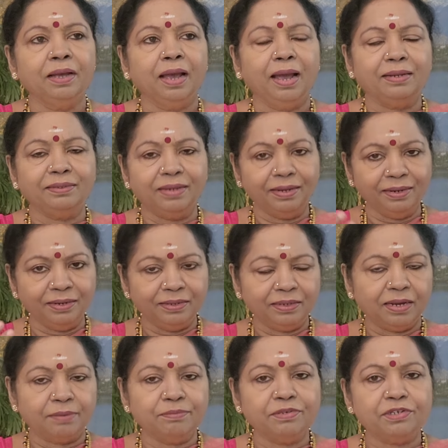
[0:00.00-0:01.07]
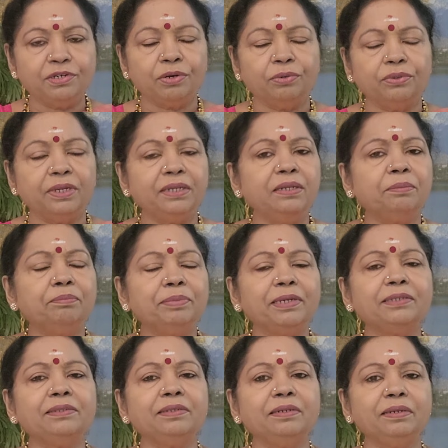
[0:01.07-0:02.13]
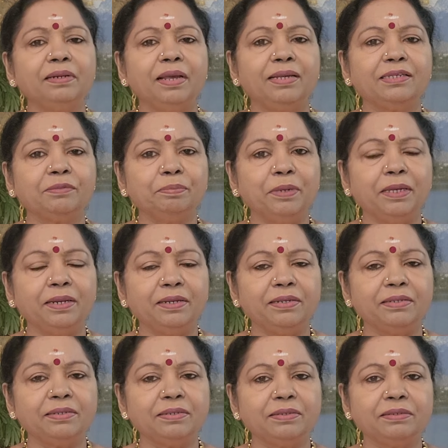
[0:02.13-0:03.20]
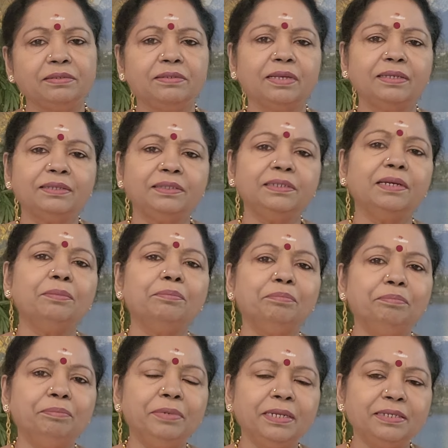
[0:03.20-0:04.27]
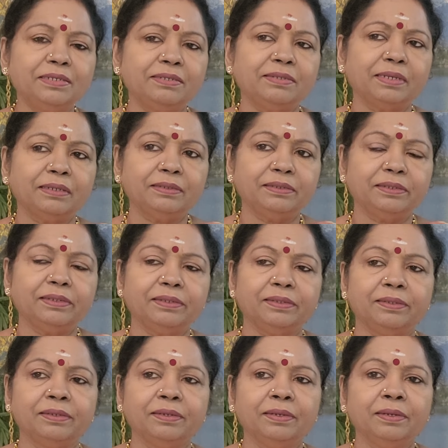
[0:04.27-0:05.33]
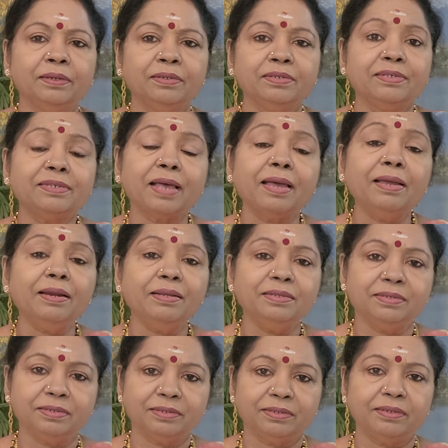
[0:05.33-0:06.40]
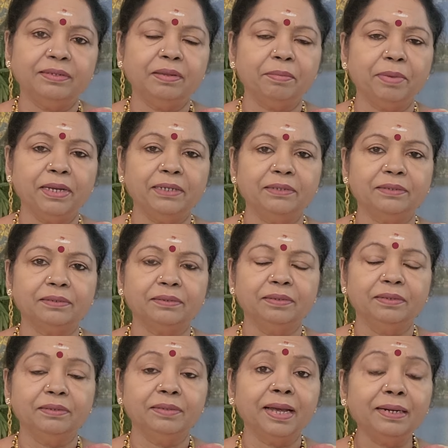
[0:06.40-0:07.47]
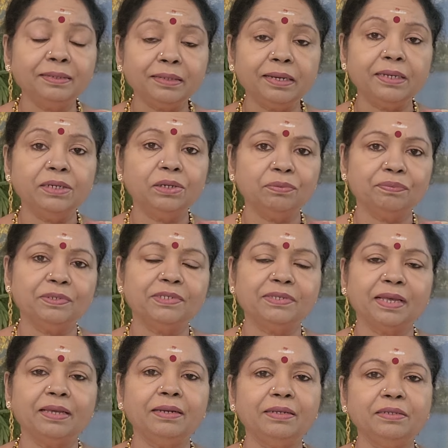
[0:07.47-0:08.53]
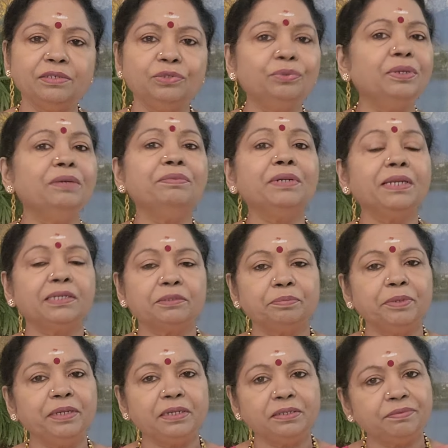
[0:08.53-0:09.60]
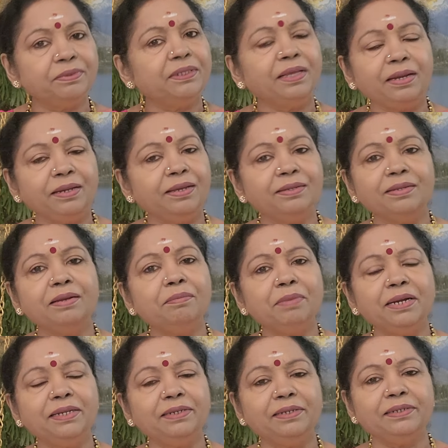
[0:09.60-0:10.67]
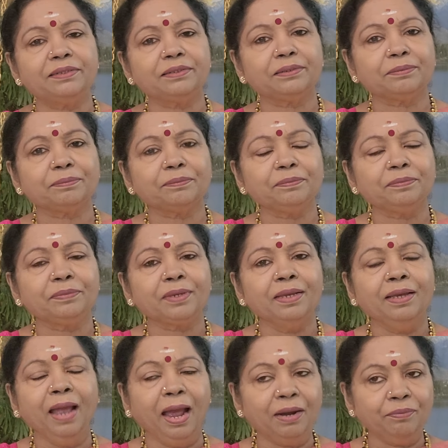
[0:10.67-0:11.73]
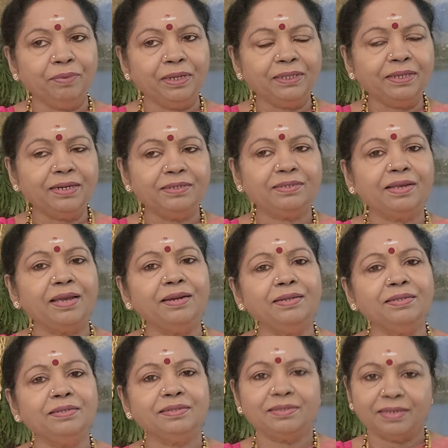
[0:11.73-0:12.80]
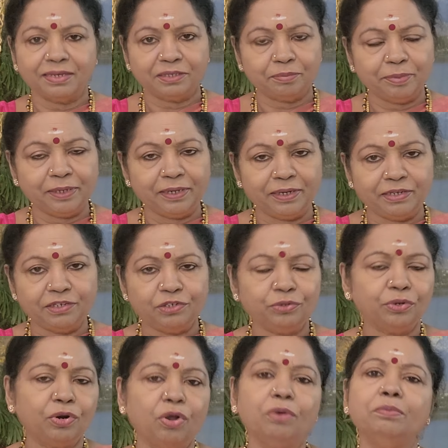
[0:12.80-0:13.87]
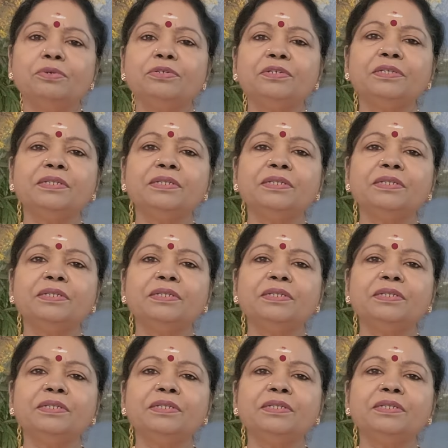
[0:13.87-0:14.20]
and then it comes down, then the person experiences such a bliss, such a silence in the mind. That kind of a silence you never experience with any other meditation. And when that silence is experienced, you are almost